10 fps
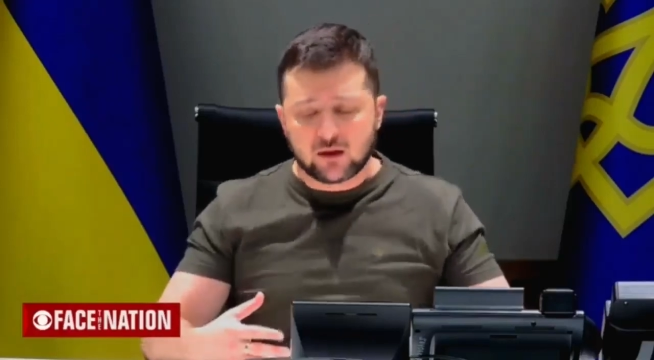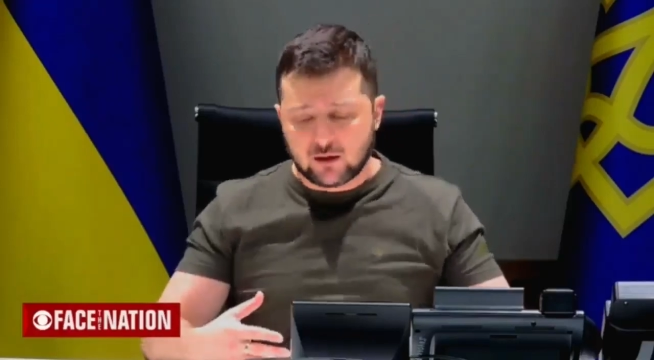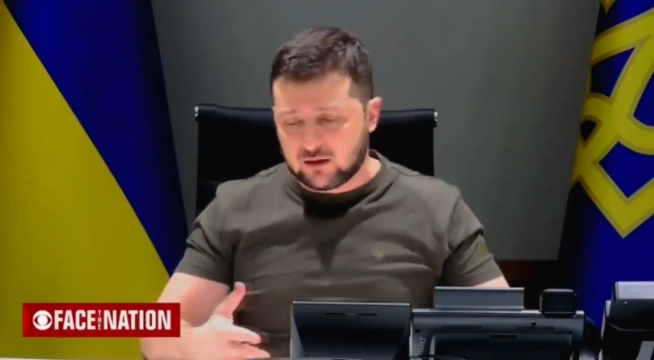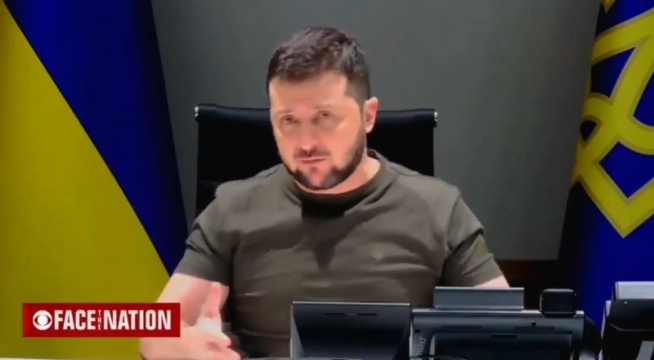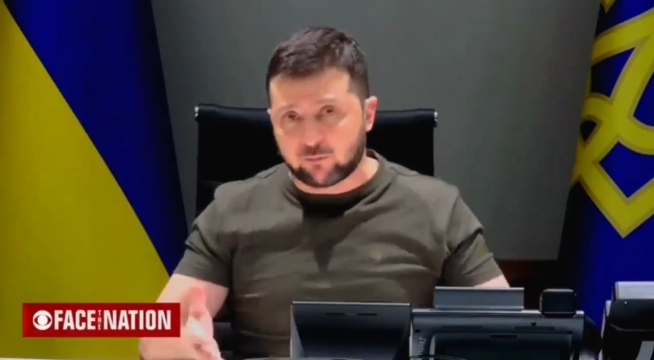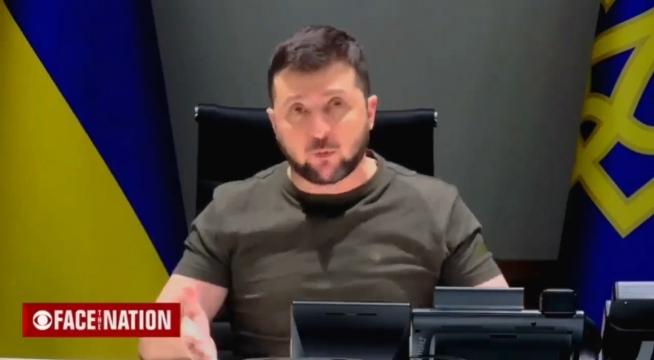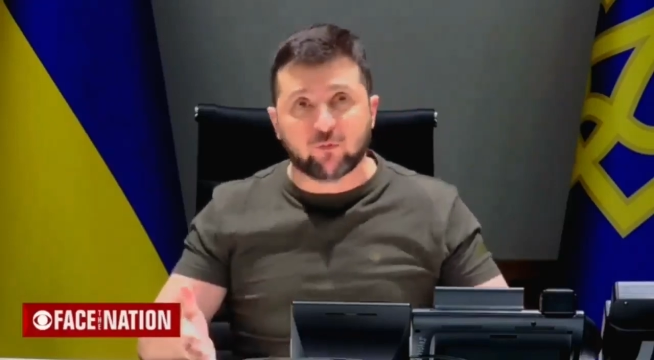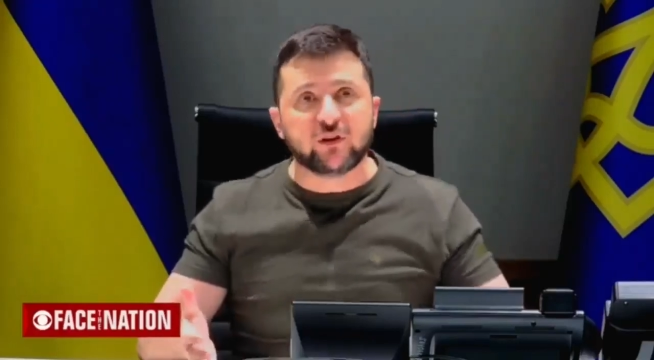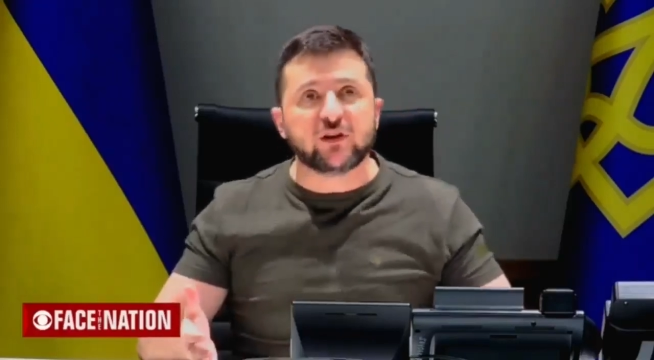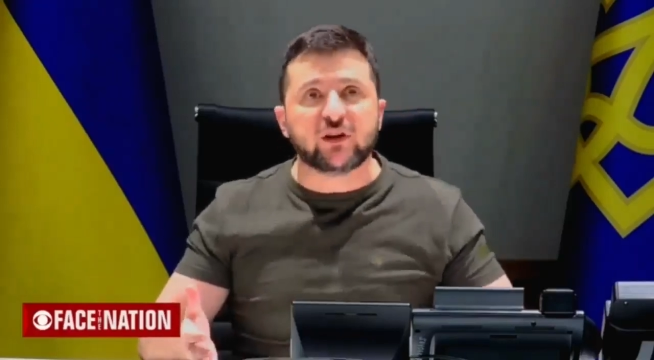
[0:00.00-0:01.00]
we have not
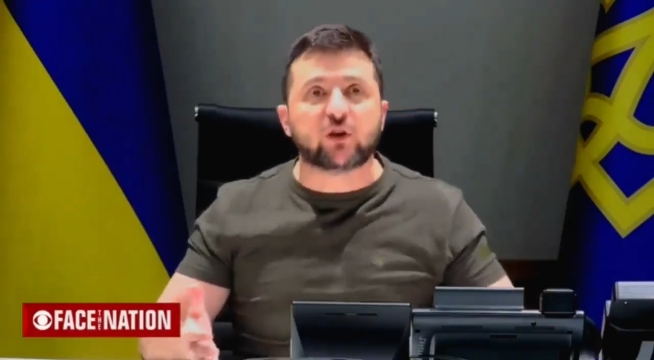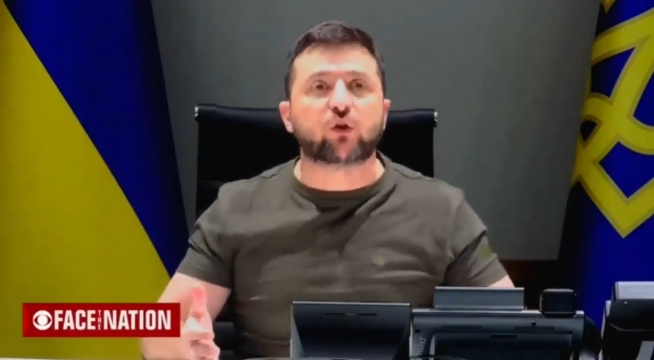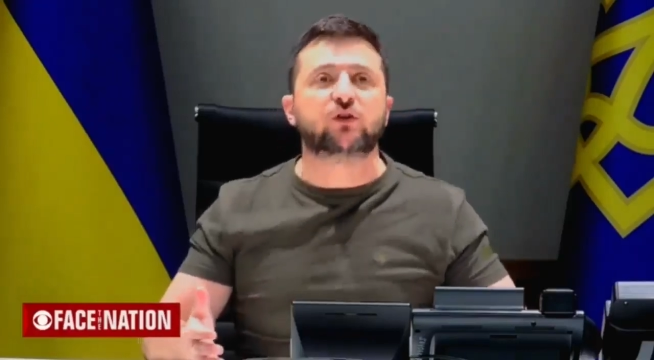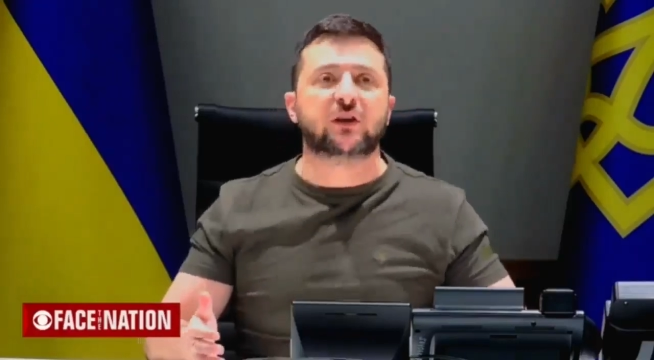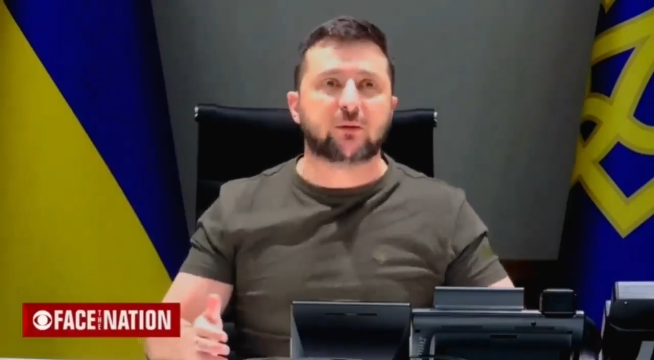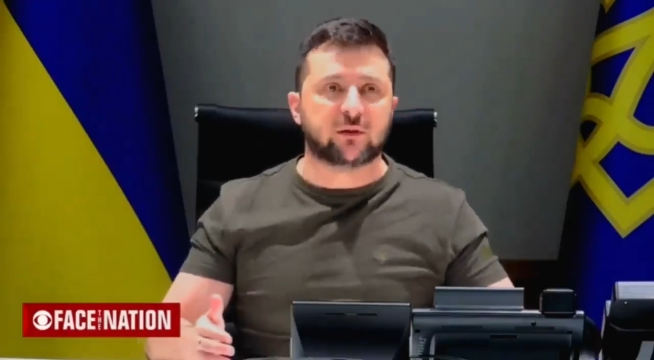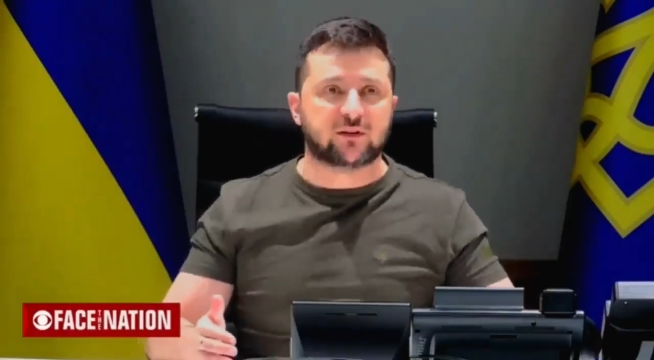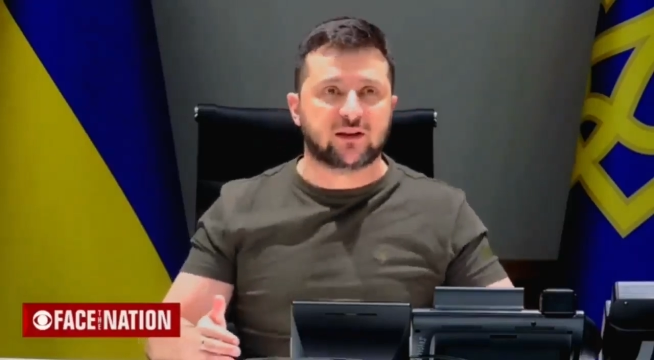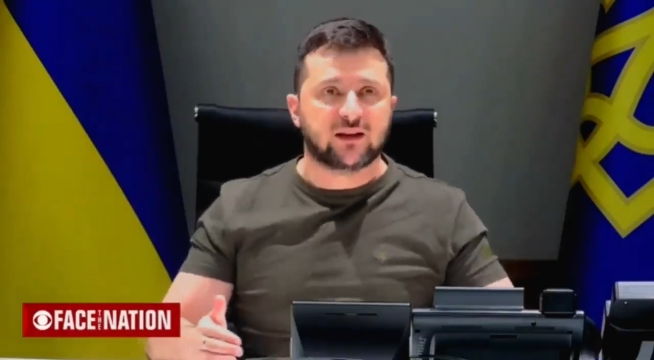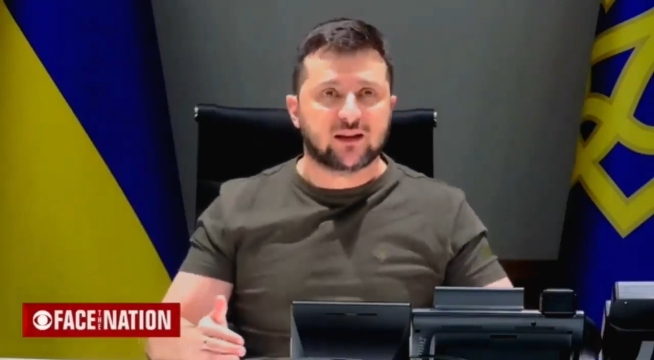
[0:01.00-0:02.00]
received them yet from
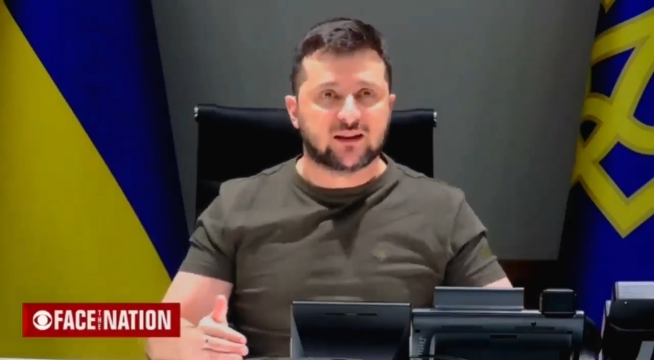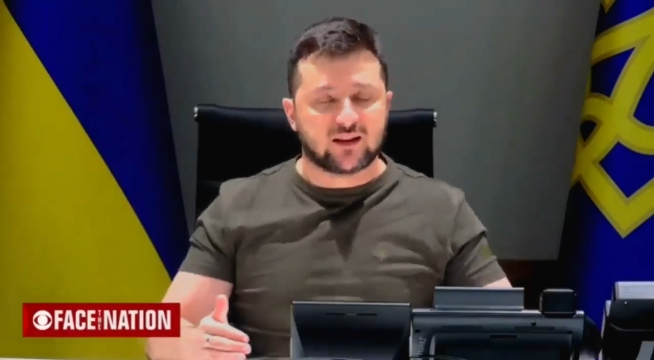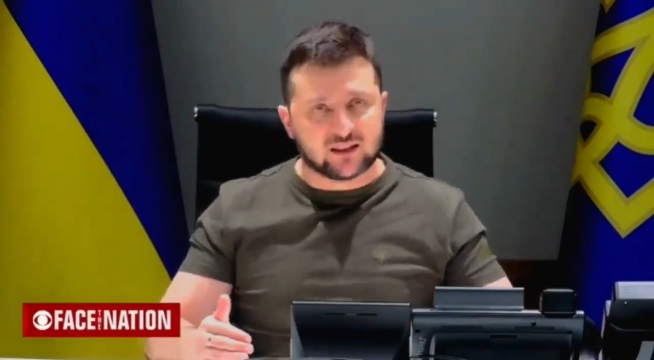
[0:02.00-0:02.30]
anyone,